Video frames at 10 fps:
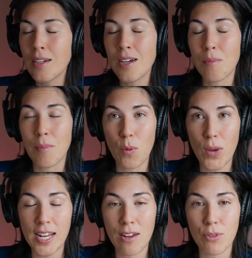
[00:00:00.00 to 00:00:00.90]
my
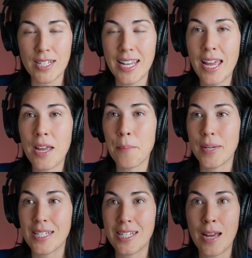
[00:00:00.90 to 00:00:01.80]
weight every day, my
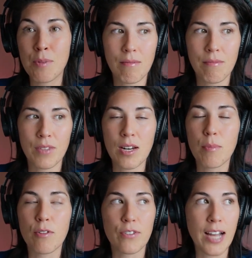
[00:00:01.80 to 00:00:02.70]
steps, the number
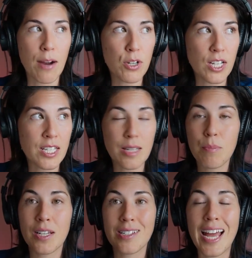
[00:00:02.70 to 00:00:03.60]
of hours I sleep,
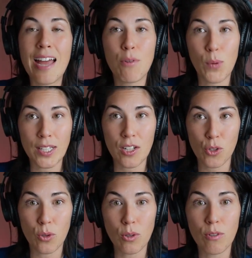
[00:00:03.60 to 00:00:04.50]
because I have a weight loss
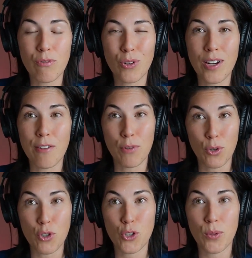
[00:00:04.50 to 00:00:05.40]
goal for a photo
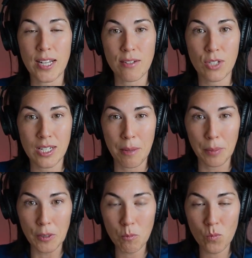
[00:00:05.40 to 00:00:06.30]
shoot end of
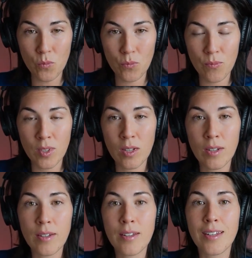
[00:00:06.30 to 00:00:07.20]
September.
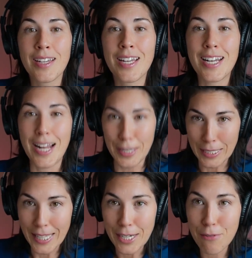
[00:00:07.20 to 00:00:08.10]
Nothing
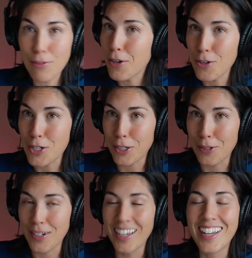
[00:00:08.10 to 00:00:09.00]
like a photo
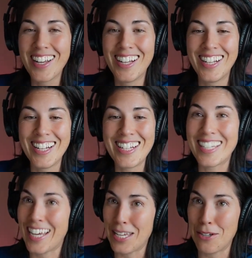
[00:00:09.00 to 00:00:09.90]
shoot to
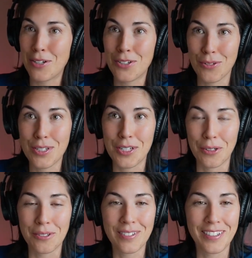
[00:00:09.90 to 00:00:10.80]
get you to do the do,
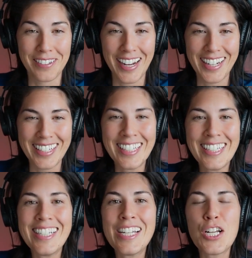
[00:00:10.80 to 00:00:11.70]
all right?
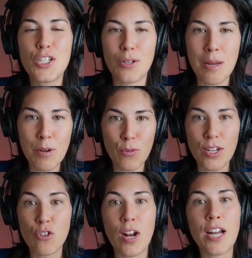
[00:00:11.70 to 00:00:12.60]
So number 3,
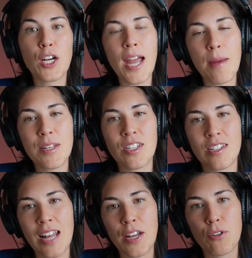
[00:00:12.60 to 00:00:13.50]
track your habits, it's
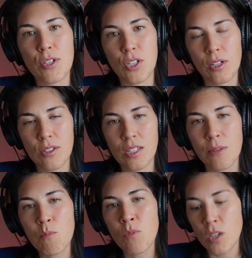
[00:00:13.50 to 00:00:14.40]
not your results.
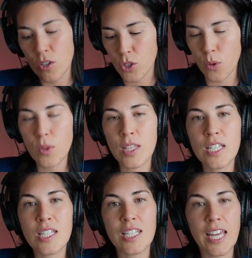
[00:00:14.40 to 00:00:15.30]
So the
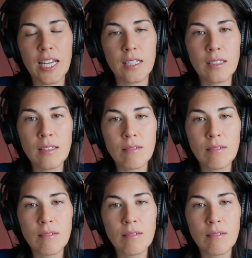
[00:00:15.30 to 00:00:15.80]
scale,